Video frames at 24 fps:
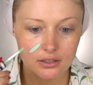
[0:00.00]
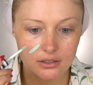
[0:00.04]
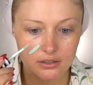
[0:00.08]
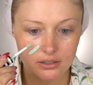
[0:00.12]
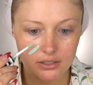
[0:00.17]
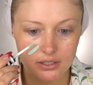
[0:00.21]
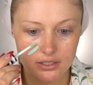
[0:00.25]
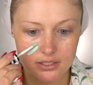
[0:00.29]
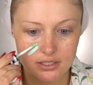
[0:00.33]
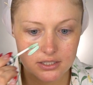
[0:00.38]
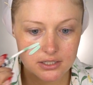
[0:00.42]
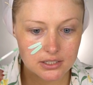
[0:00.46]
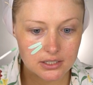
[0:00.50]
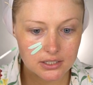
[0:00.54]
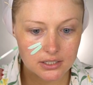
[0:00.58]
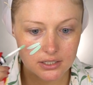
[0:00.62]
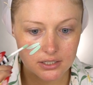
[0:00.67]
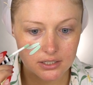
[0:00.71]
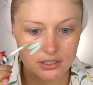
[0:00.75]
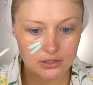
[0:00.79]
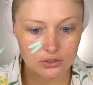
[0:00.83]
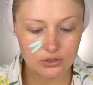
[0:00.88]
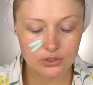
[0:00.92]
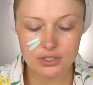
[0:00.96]
Let's
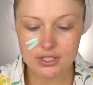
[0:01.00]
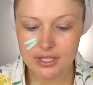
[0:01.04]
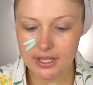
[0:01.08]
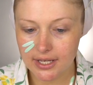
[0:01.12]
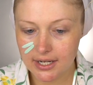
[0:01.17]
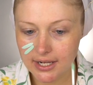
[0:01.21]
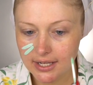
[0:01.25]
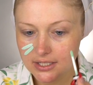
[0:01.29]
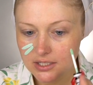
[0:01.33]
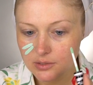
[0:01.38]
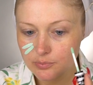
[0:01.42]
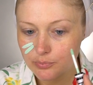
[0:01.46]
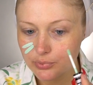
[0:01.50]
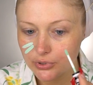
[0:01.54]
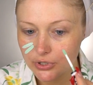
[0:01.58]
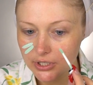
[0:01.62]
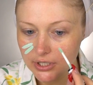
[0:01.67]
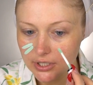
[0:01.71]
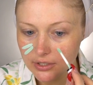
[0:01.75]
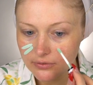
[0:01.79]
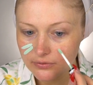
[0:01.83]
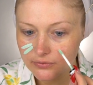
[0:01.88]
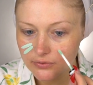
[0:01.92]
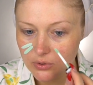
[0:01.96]
see, looks like it has
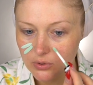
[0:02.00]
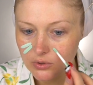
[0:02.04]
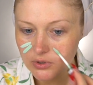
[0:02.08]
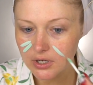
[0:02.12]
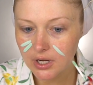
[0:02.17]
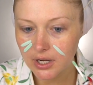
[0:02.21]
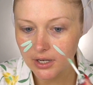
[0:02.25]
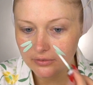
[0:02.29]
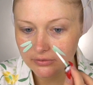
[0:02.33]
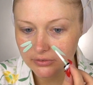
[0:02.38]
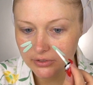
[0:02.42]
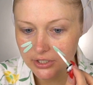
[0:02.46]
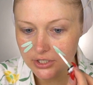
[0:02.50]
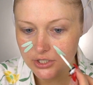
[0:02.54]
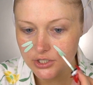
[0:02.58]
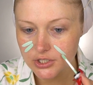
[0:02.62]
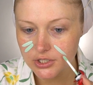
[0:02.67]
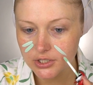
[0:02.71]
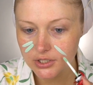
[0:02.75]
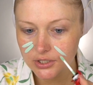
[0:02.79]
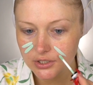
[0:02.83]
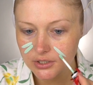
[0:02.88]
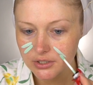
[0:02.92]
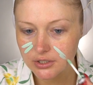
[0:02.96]
pretty full
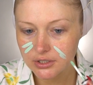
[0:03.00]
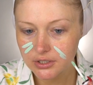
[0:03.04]
coverage.